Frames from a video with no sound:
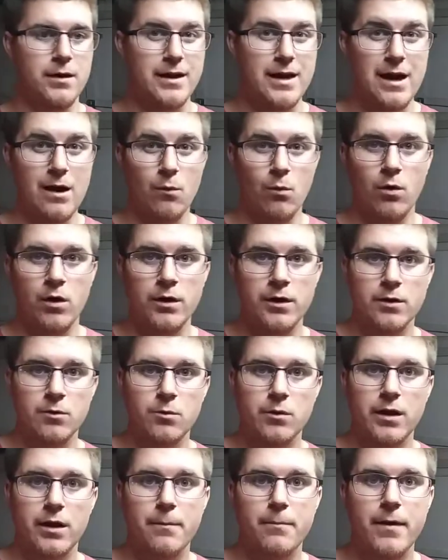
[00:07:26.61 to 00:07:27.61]
not wanting to
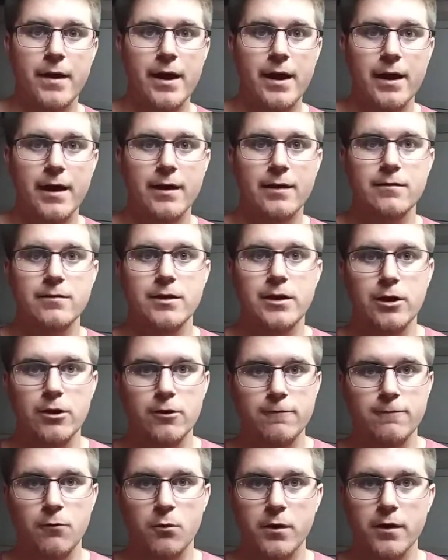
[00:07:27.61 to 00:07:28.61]
really pay, you know,
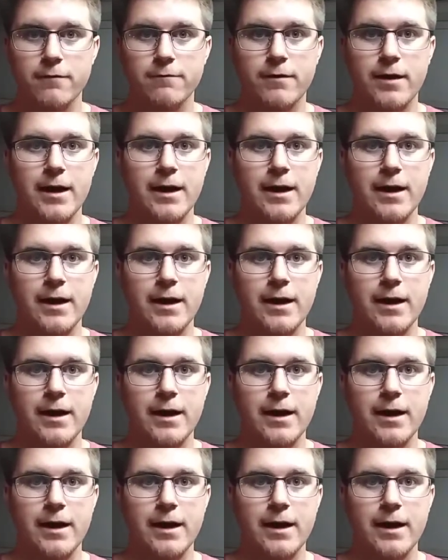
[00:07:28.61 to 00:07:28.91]
$45,